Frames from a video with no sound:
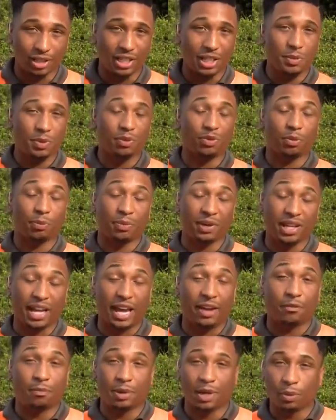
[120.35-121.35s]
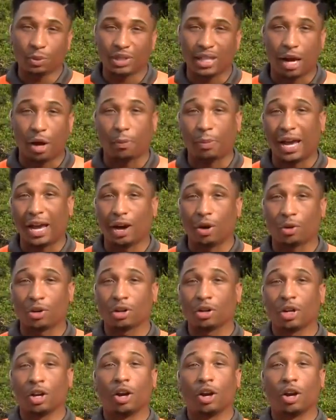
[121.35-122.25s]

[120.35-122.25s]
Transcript: These people have been without power